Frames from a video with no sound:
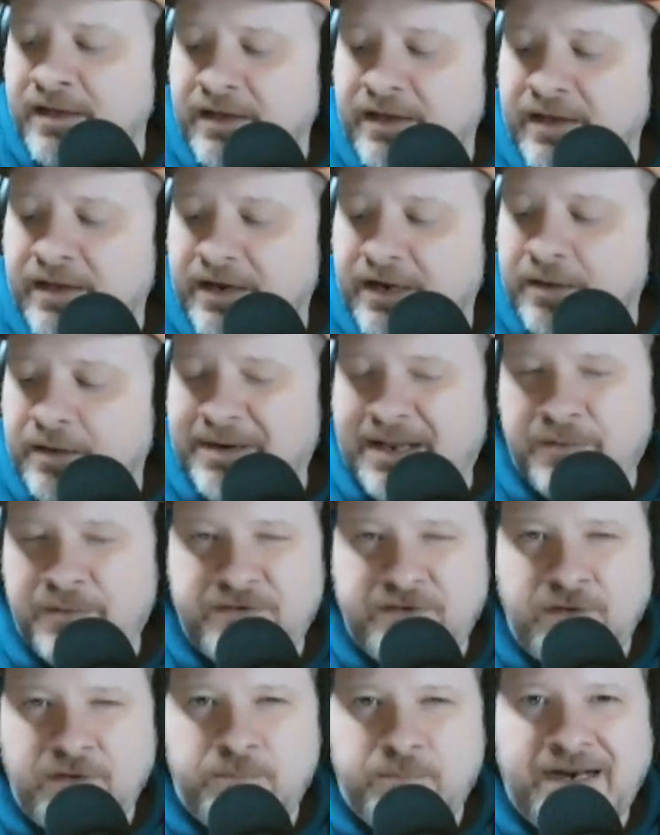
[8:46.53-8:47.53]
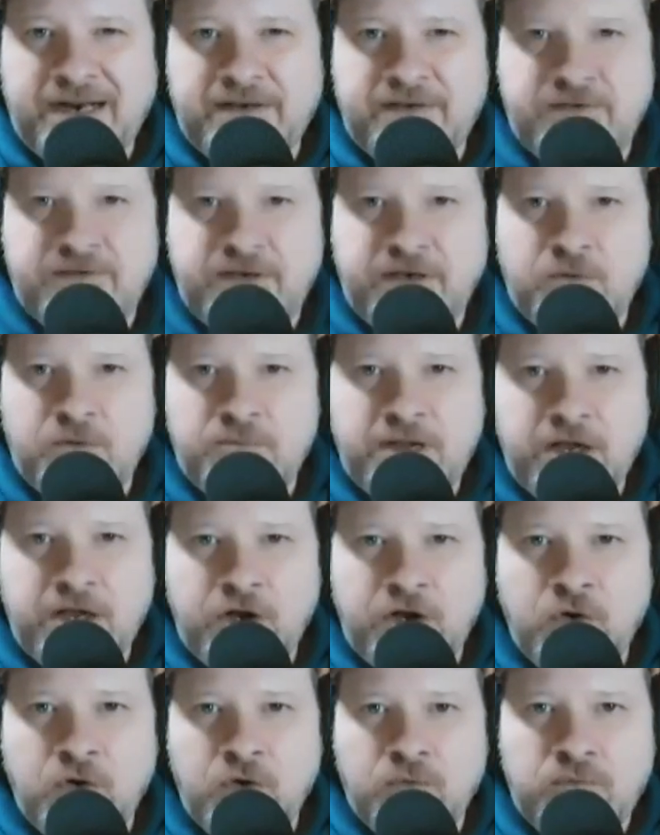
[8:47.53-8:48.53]
And but I was still practicing on my
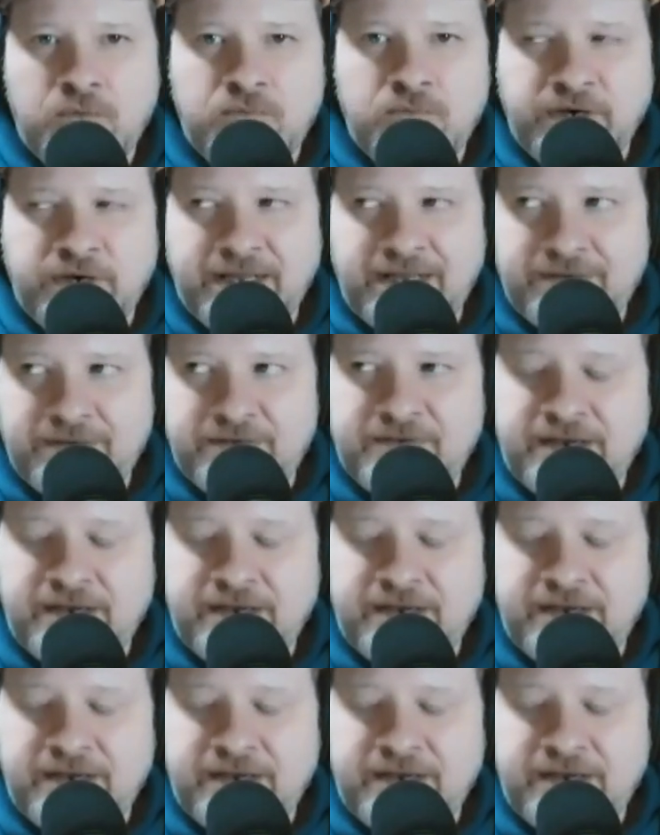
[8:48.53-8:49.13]
own when I